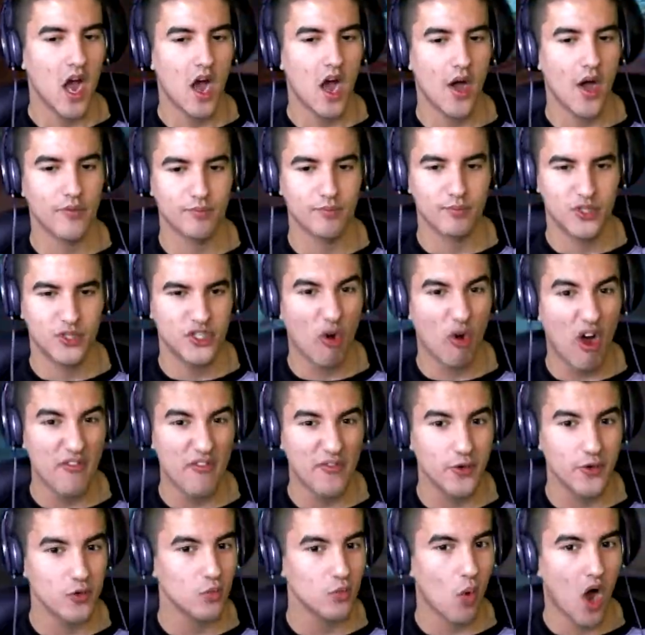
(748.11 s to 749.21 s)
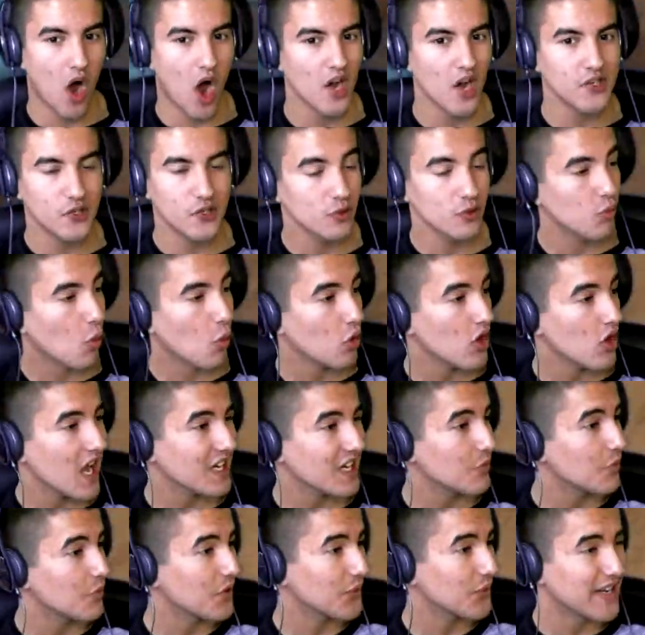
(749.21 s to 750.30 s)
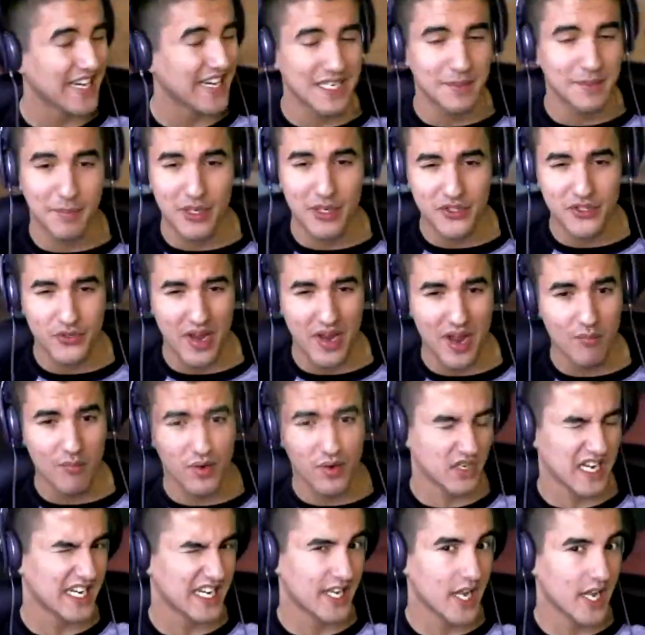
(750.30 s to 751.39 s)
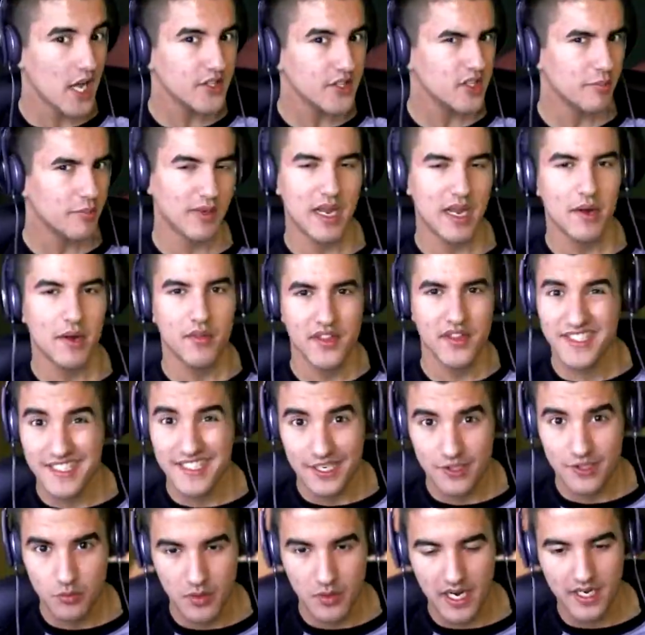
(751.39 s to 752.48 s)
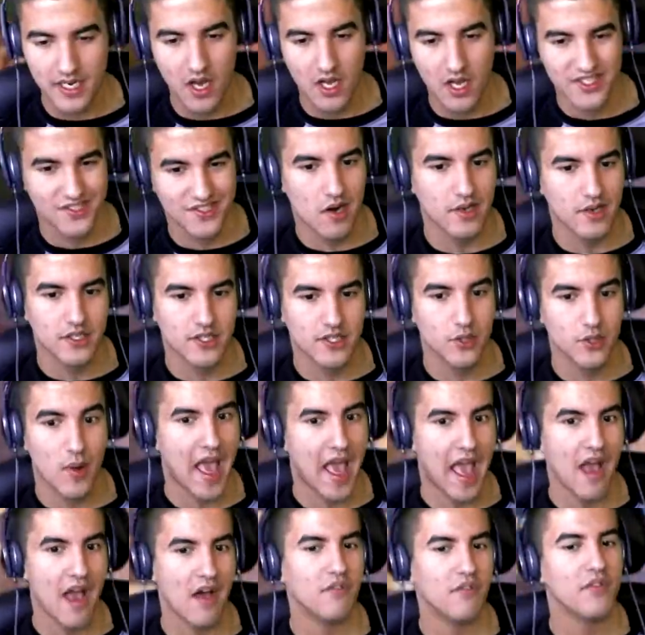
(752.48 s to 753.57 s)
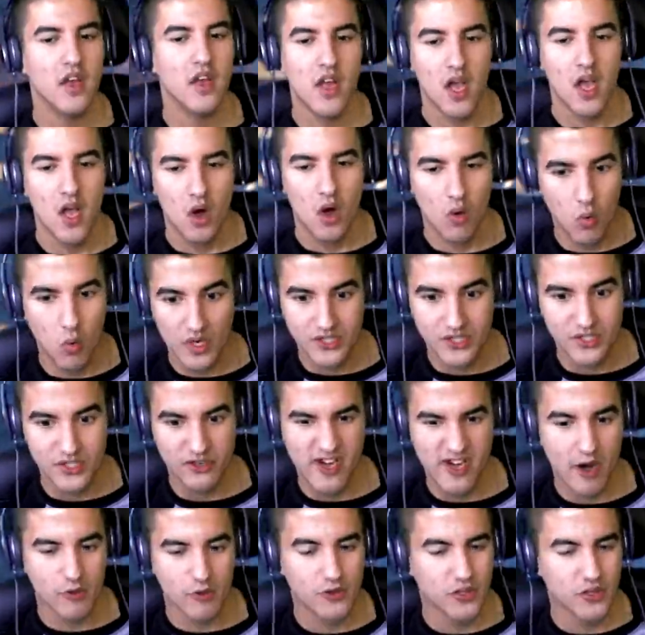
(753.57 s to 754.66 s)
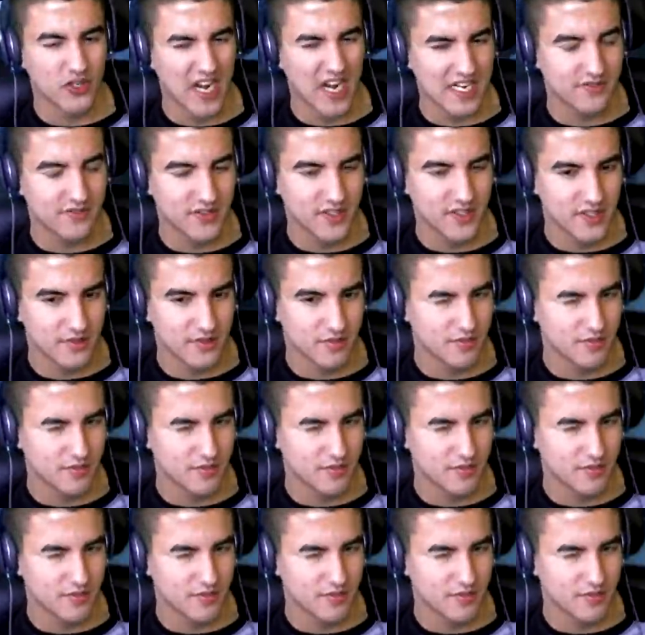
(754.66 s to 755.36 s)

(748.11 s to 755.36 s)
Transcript: uh, show off your hunter and warlock, what, what kind of builds you what kind of guns you play with, etc., what kind of exotics you have, what's your character kind of